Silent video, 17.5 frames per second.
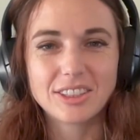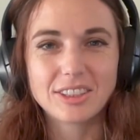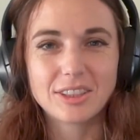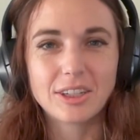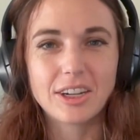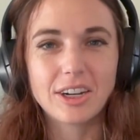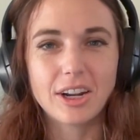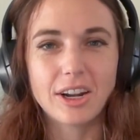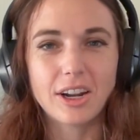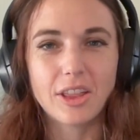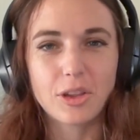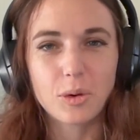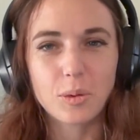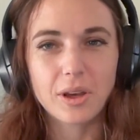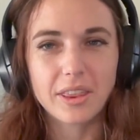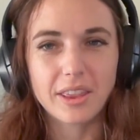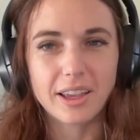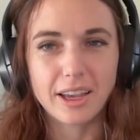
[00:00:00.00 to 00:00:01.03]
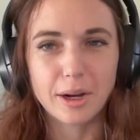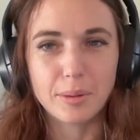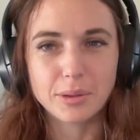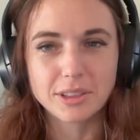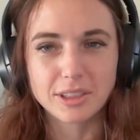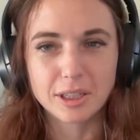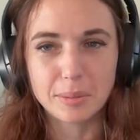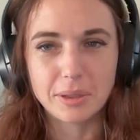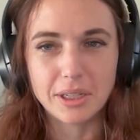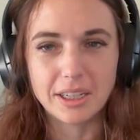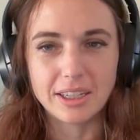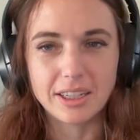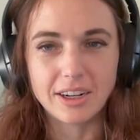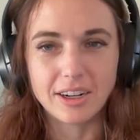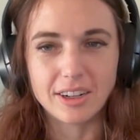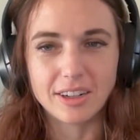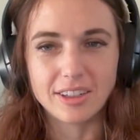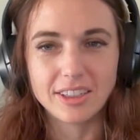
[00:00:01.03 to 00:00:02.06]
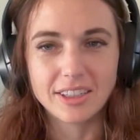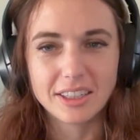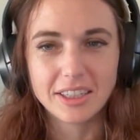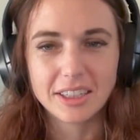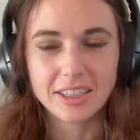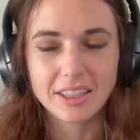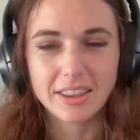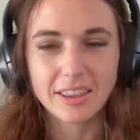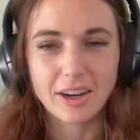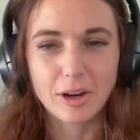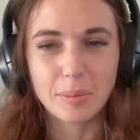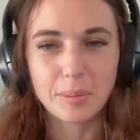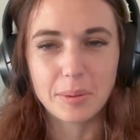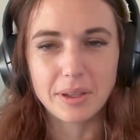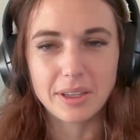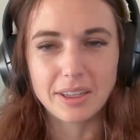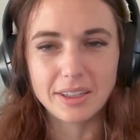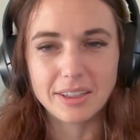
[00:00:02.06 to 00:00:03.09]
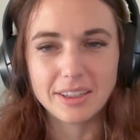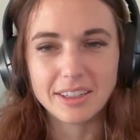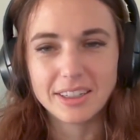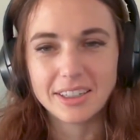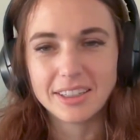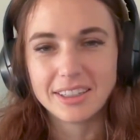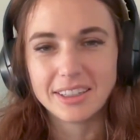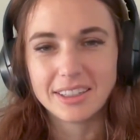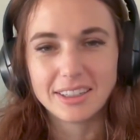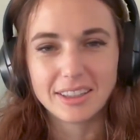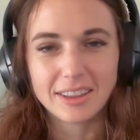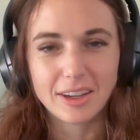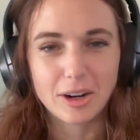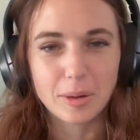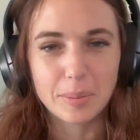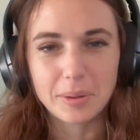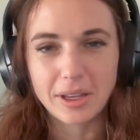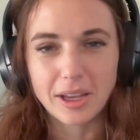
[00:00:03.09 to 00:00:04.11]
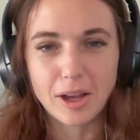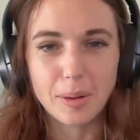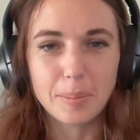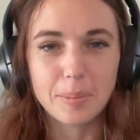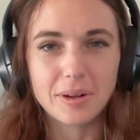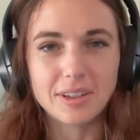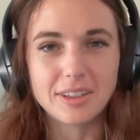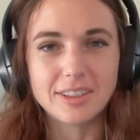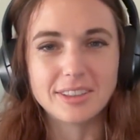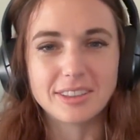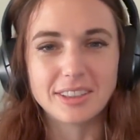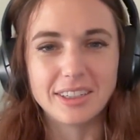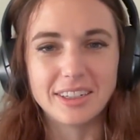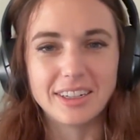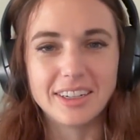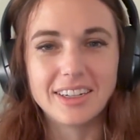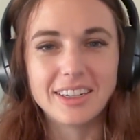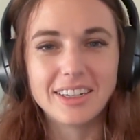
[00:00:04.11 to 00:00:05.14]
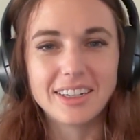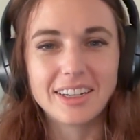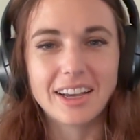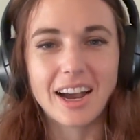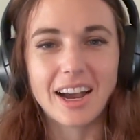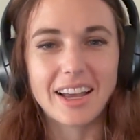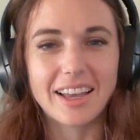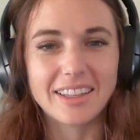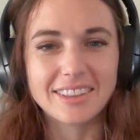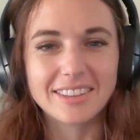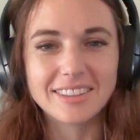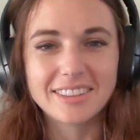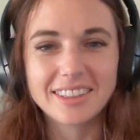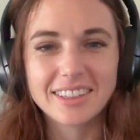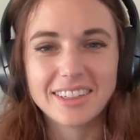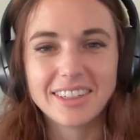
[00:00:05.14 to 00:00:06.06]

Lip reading: just another way that animals can be our therapy helpers and guides.